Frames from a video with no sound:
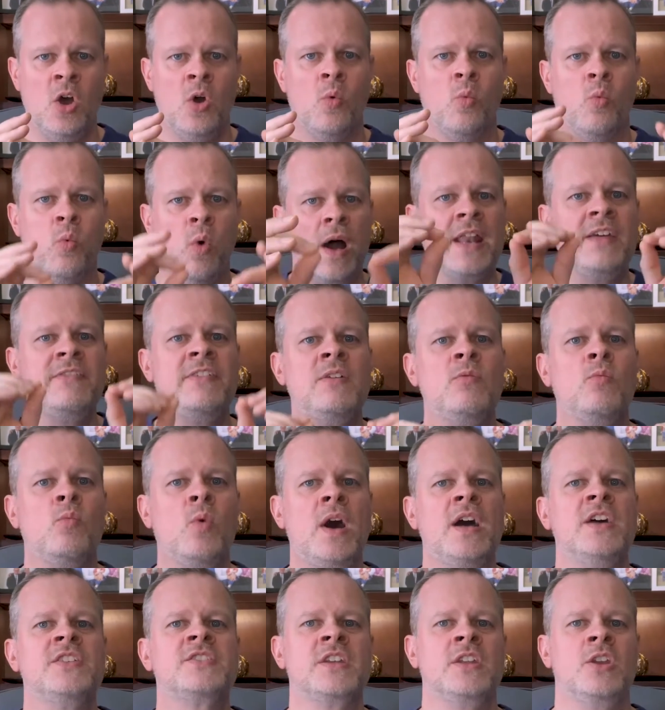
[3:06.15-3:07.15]
What if it
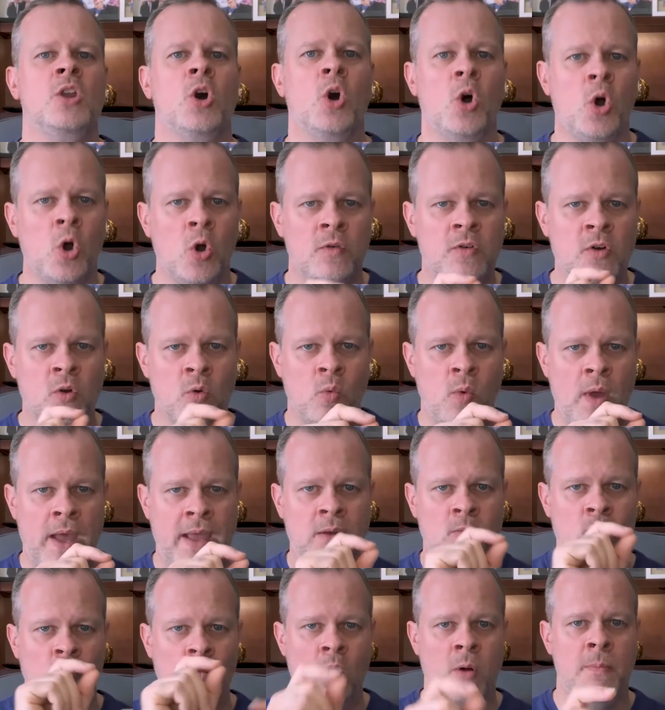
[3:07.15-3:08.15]
was an
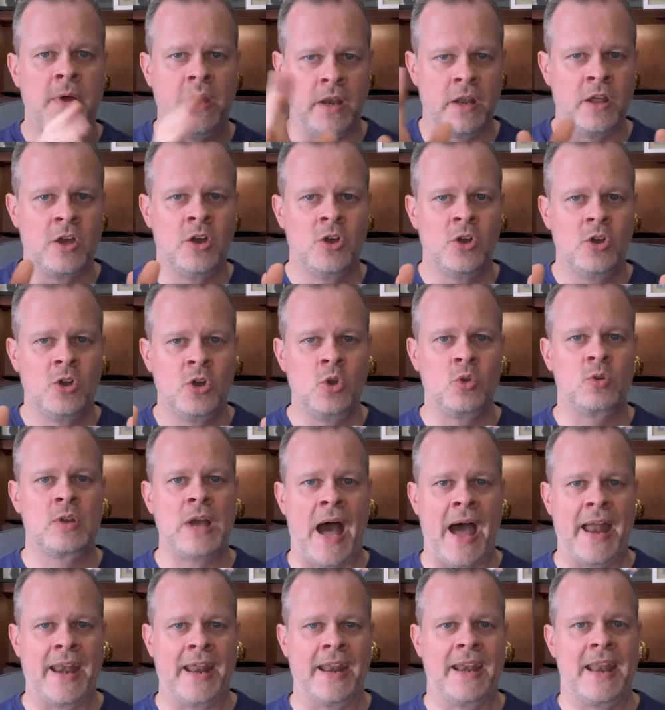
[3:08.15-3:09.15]
overweight woman who
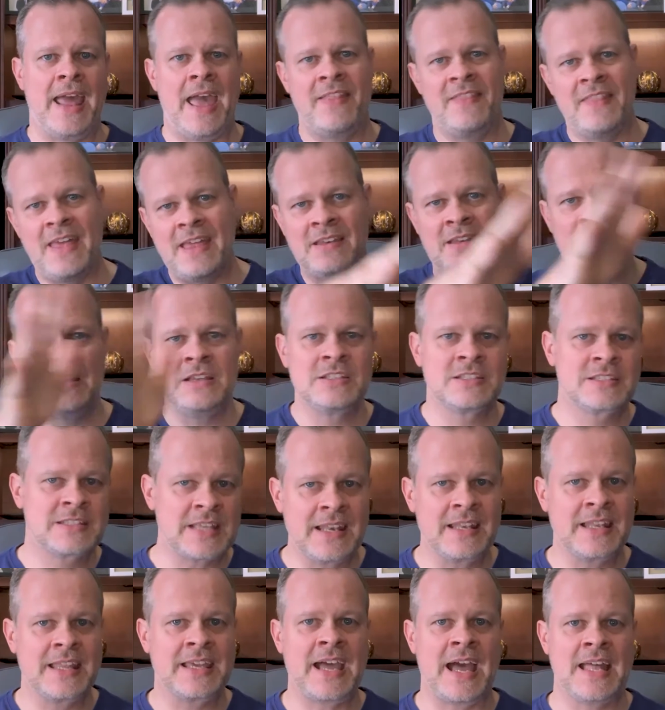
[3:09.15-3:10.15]
got it and then
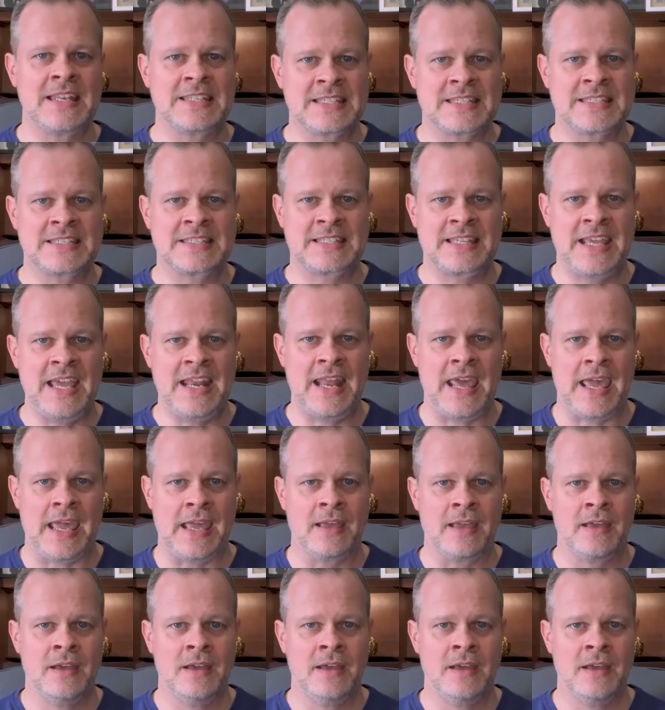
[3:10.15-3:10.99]
suddenly got skinny?